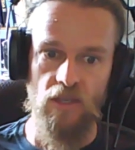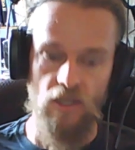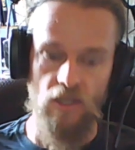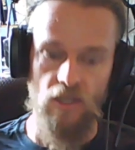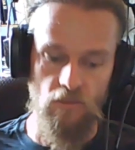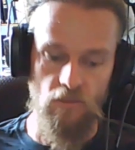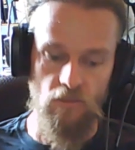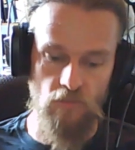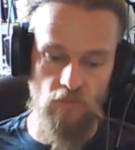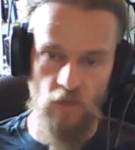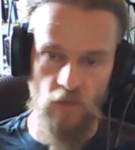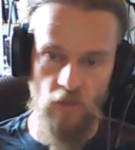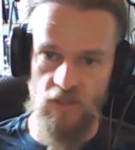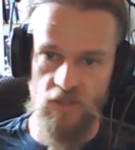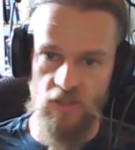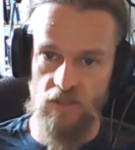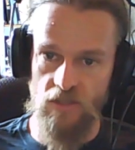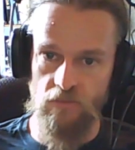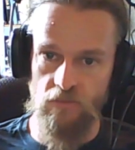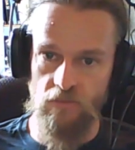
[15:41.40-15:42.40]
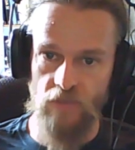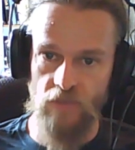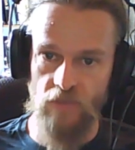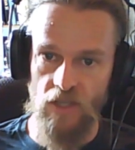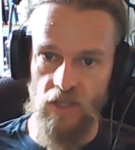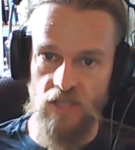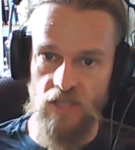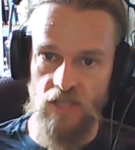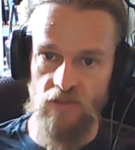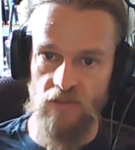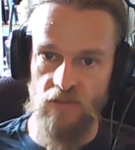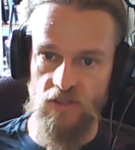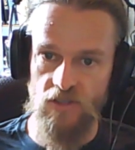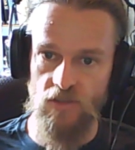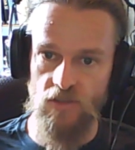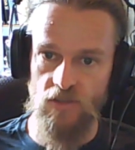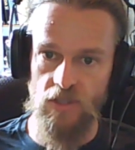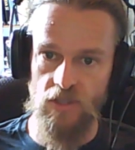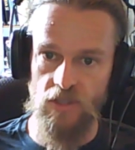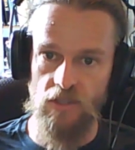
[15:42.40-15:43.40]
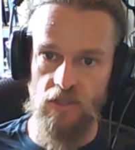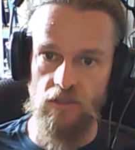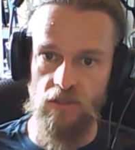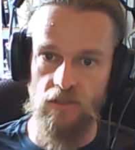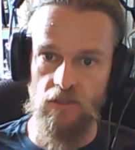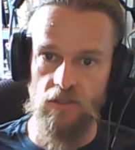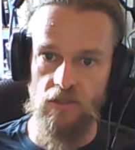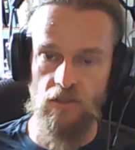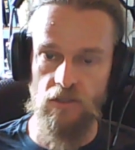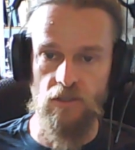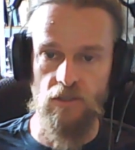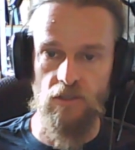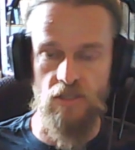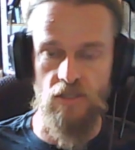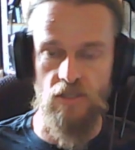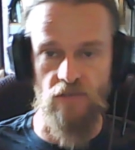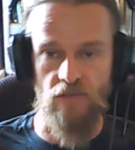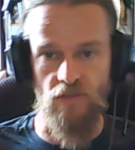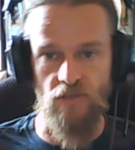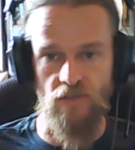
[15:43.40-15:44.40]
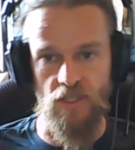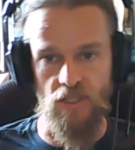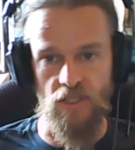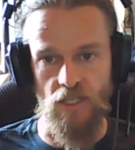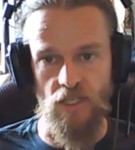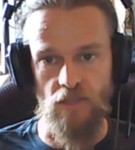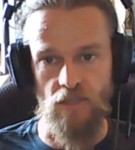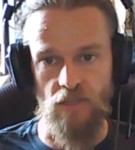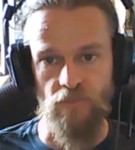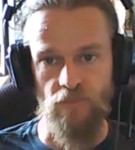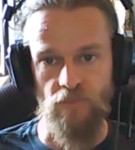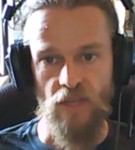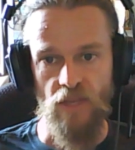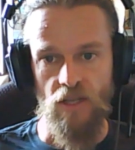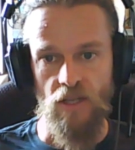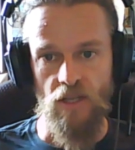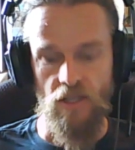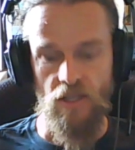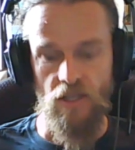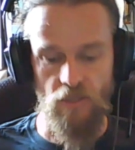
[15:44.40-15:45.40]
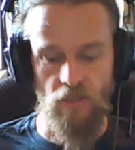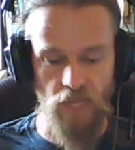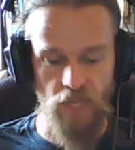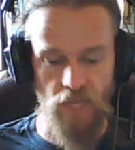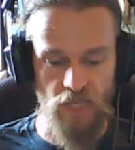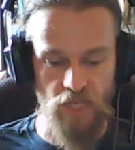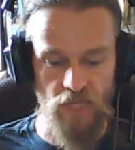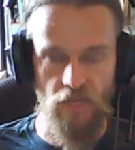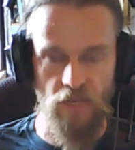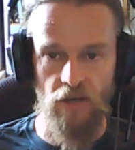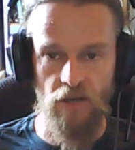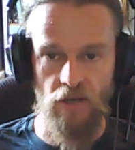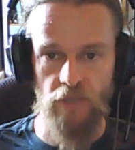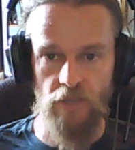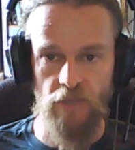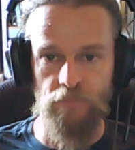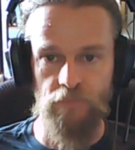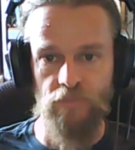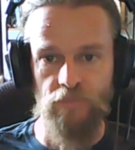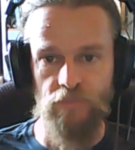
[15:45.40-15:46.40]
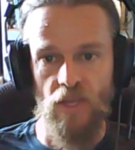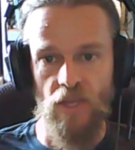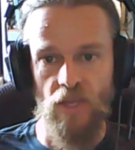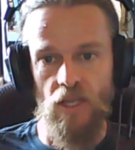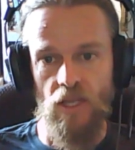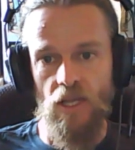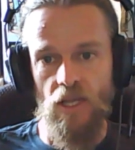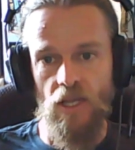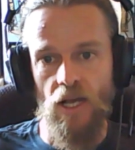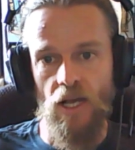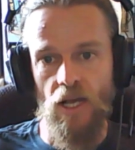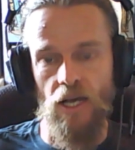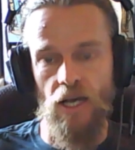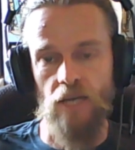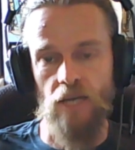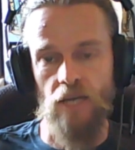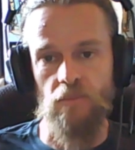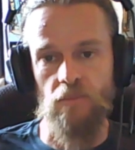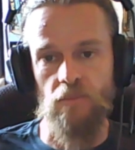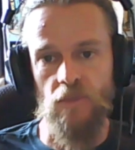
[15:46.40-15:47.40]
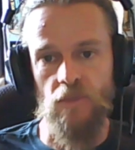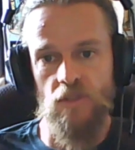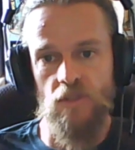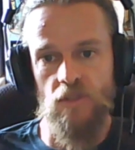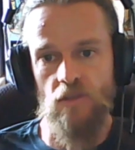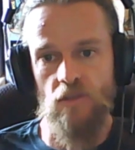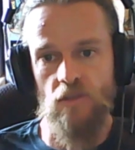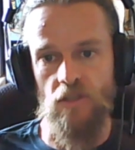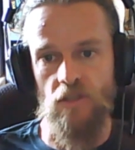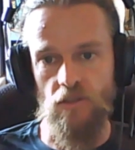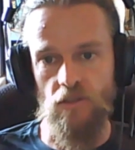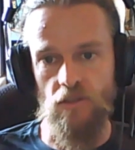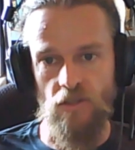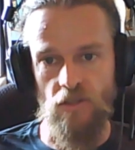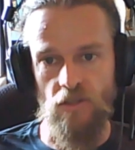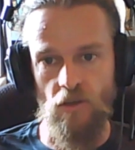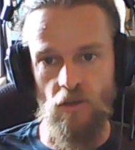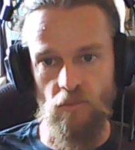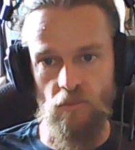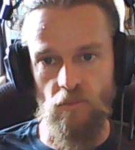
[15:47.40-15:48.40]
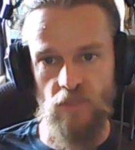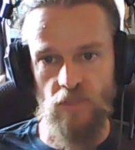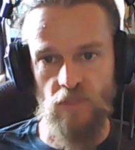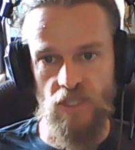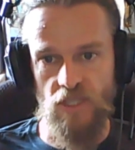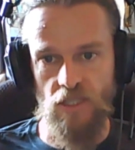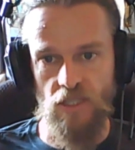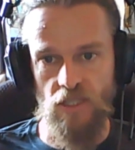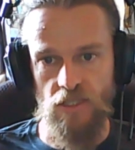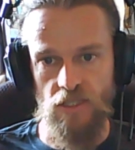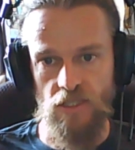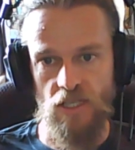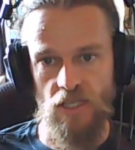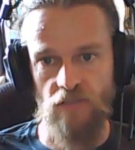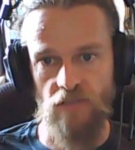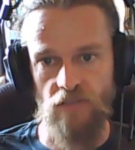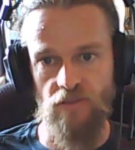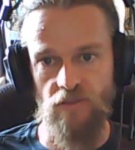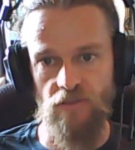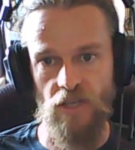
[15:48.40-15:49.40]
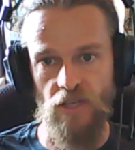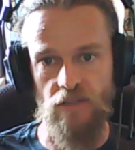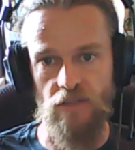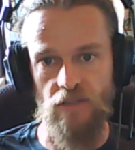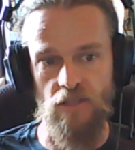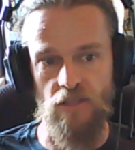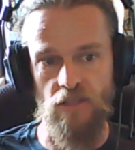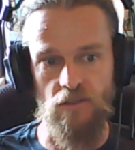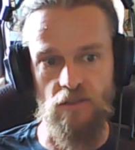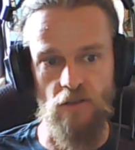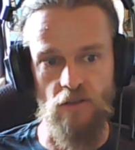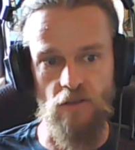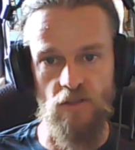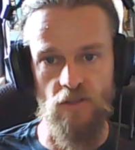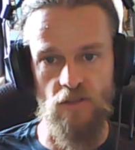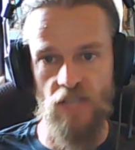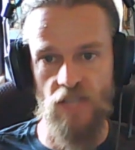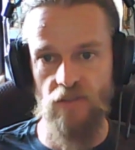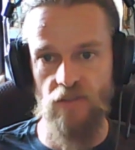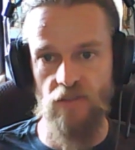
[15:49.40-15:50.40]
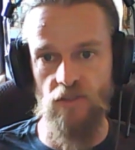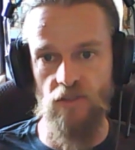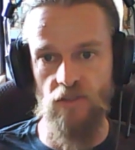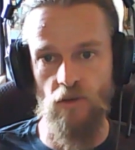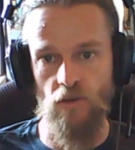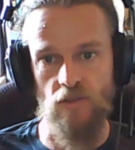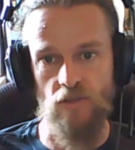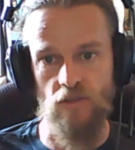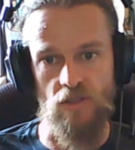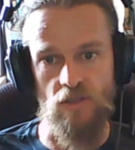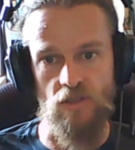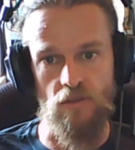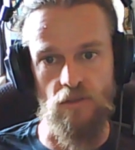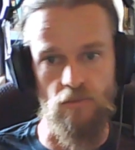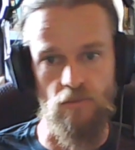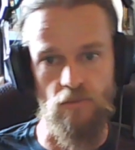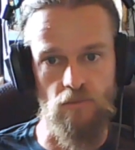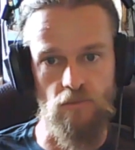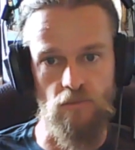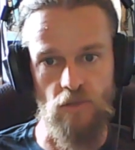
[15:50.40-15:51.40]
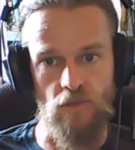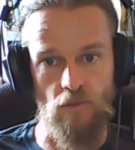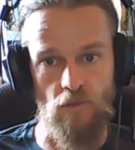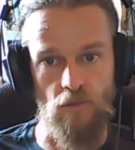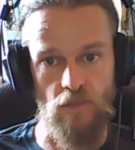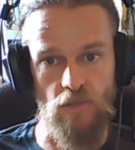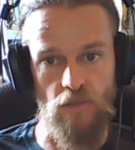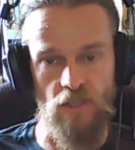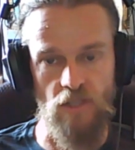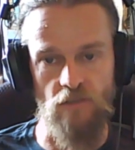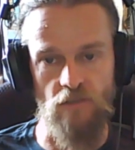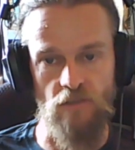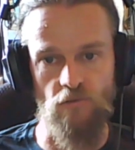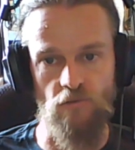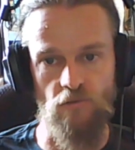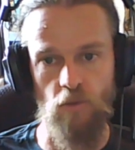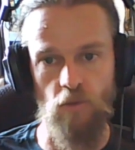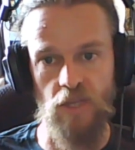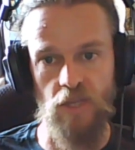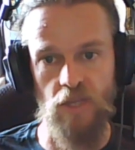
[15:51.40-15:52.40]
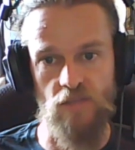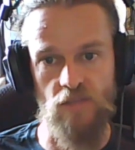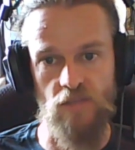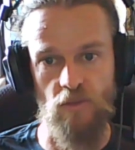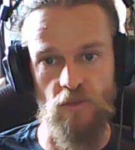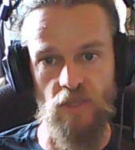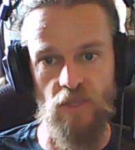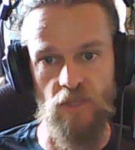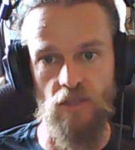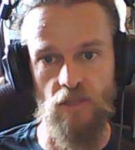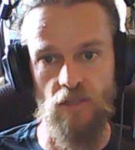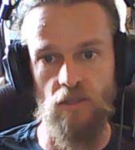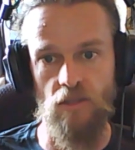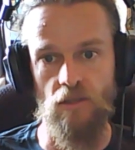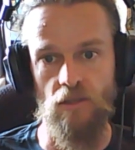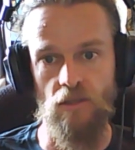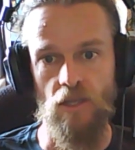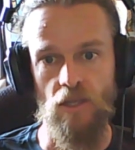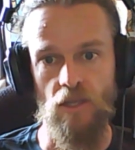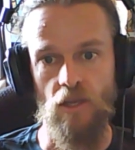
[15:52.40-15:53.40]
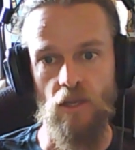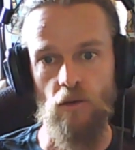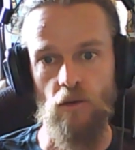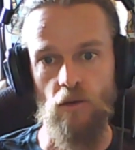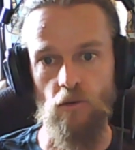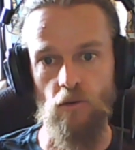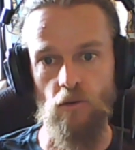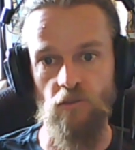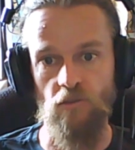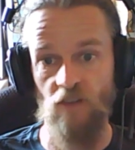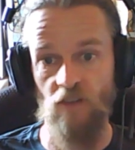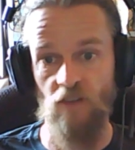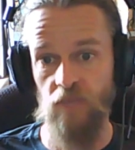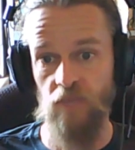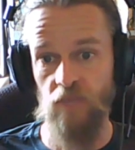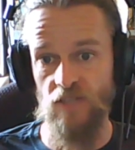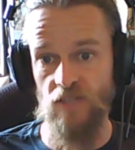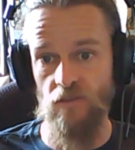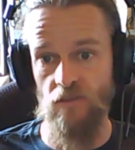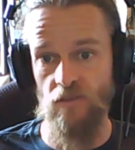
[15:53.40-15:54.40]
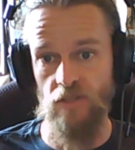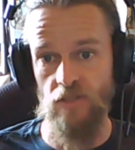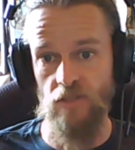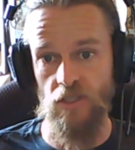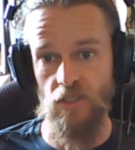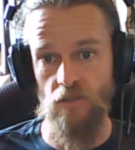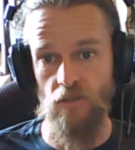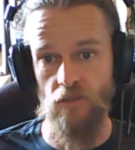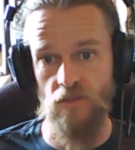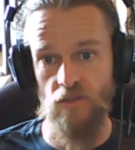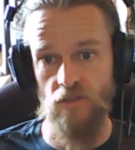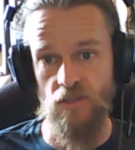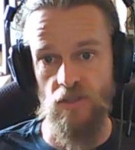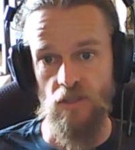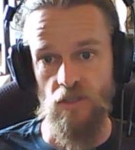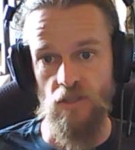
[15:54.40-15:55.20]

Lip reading: Most of them are toughness 3, except for the Plague Bearer. So they're not particularly tough, and then those saving throws are either 4+ with a pink or 5+ for everything else.